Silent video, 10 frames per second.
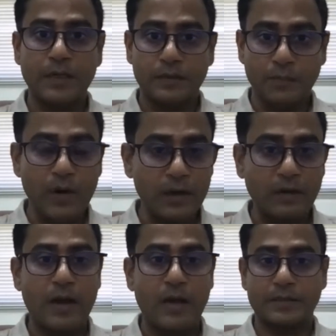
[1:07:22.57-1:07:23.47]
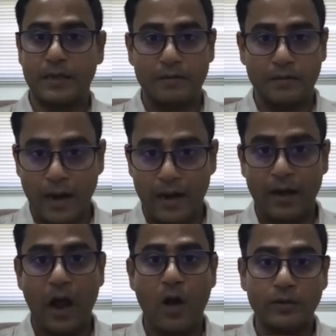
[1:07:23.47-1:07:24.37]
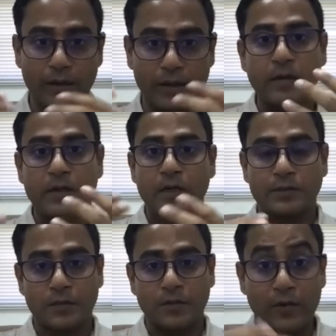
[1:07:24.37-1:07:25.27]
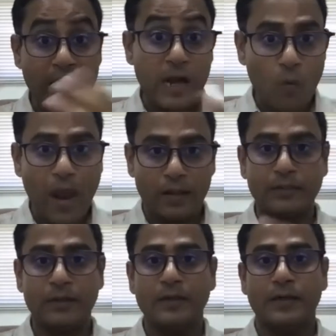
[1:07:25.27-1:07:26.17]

the middle class, and how they sort of create wealth.